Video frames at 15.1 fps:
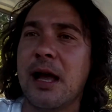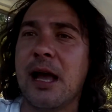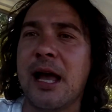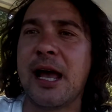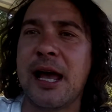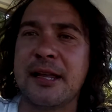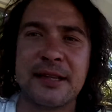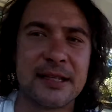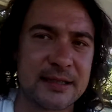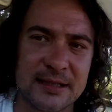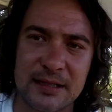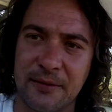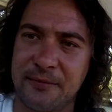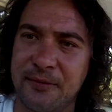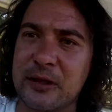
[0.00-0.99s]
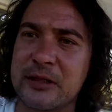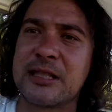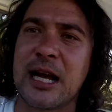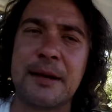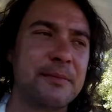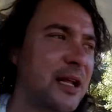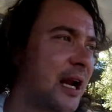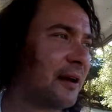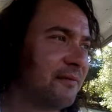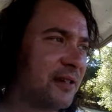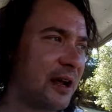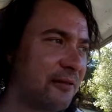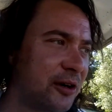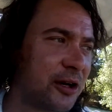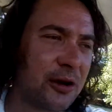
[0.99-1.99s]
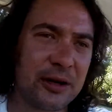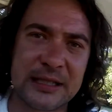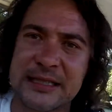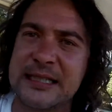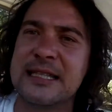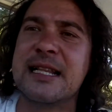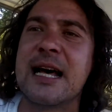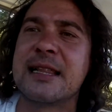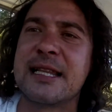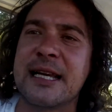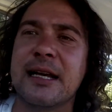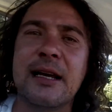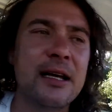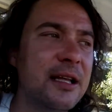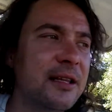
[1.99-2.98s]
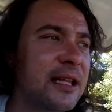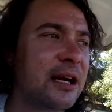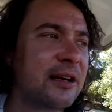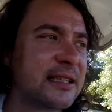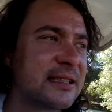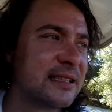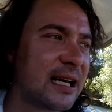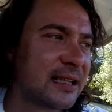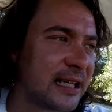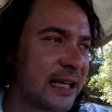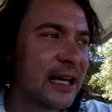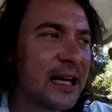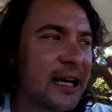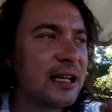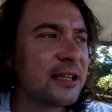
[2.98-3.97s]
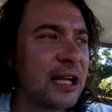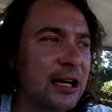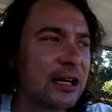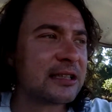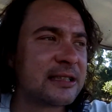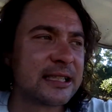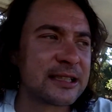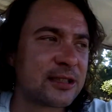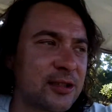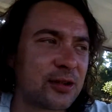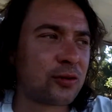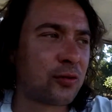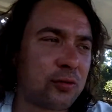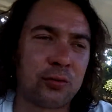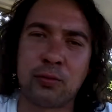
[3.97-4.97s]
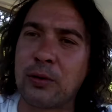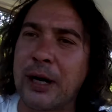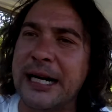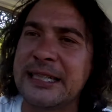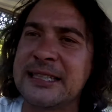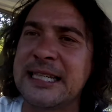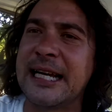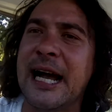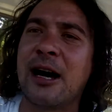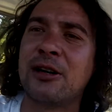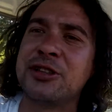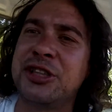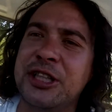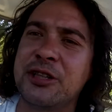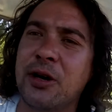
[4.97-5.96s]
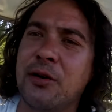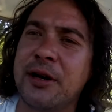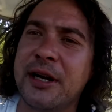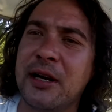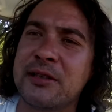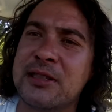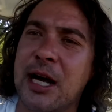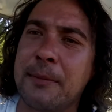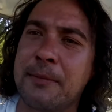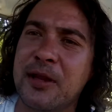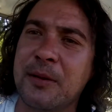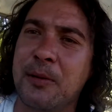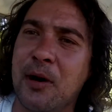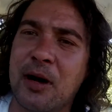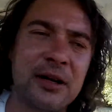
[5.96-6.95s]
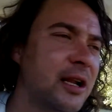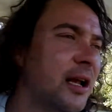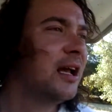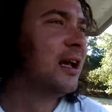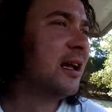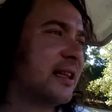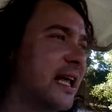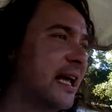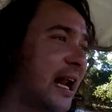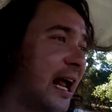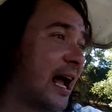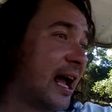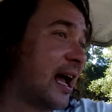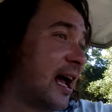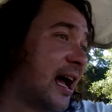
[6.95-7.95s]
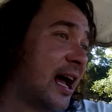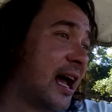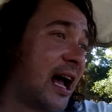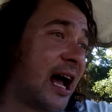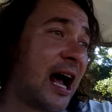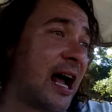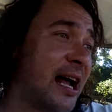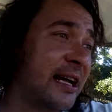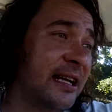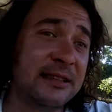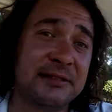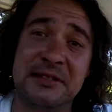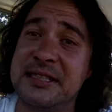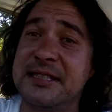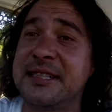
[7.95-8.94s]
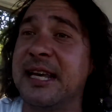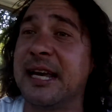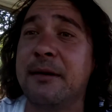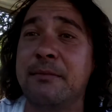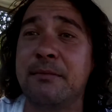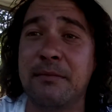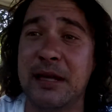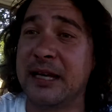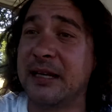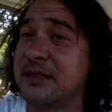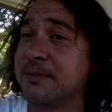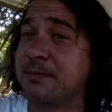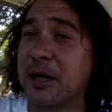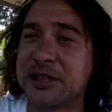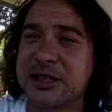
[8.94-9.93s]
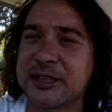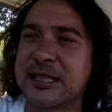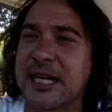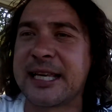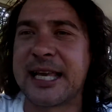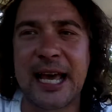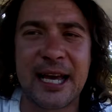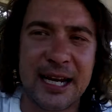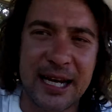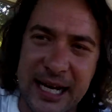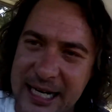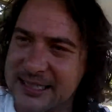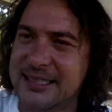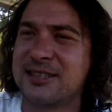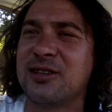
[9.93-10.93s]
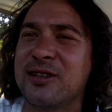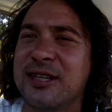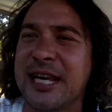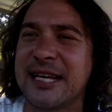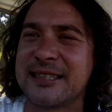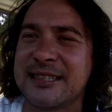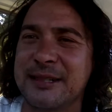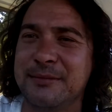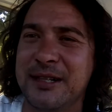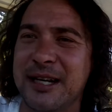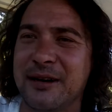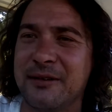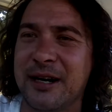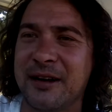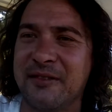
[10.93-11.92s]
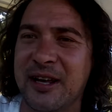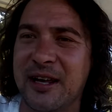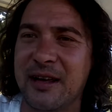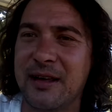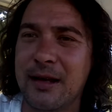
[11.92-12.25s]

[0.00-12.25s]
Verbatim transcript: And this is the first time that I've never noticed nothing. There is nothing. There is this crazy algae growing on top of the pond that uh, I skim as much as I can and I still can't seem to get rid of it.